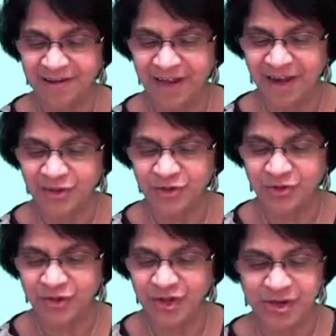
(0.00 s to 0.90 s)
and that
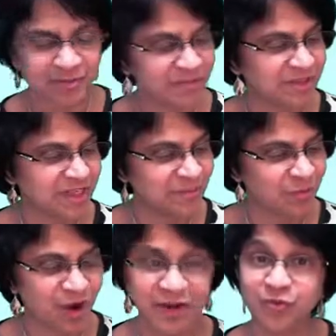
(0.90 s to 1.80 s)
should come
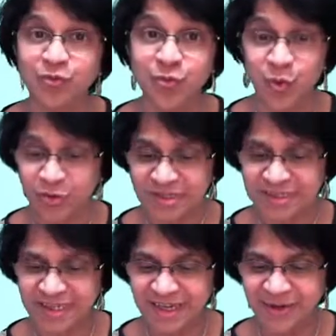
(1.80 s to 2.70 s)

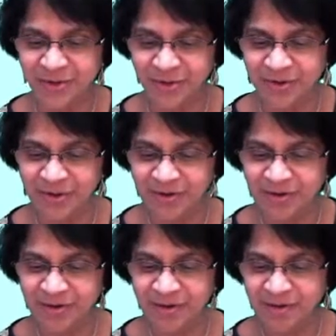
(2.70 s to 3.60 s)
3.40.
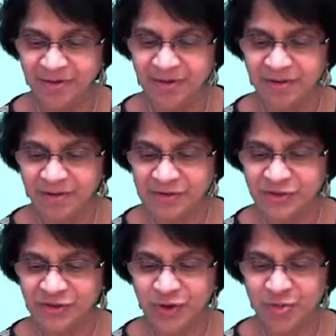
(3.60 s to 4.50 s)

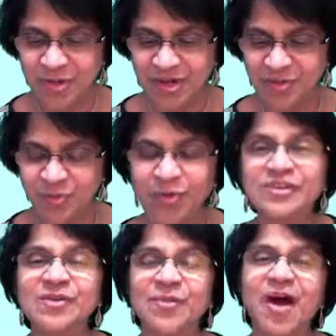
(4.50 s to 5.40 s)
So many
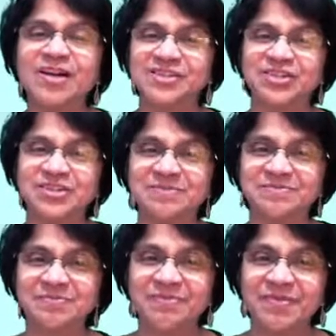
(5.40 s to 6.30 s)
moles of oxygen.
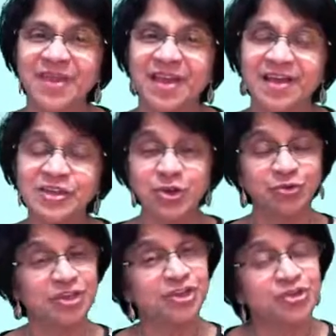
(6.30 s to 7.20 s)

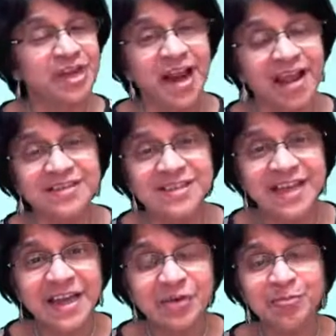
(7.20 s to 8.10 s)
So did you realize
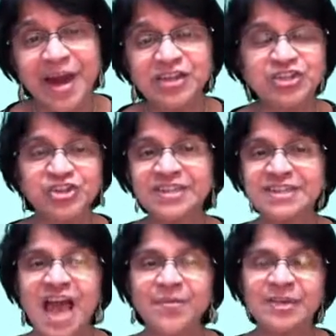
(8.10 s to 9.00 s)
by
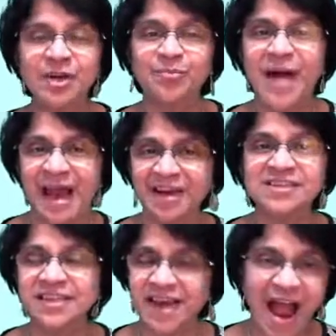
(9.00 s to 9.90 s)
just having a
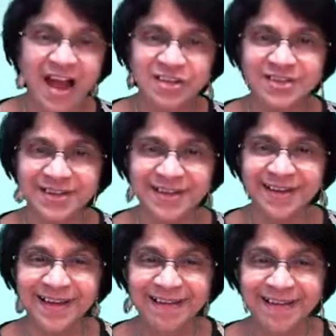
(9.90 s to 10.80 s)
balanced reaction
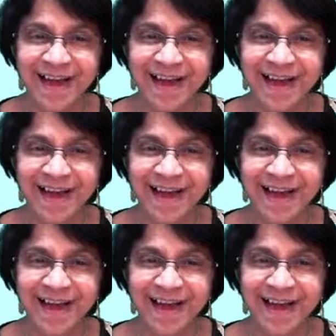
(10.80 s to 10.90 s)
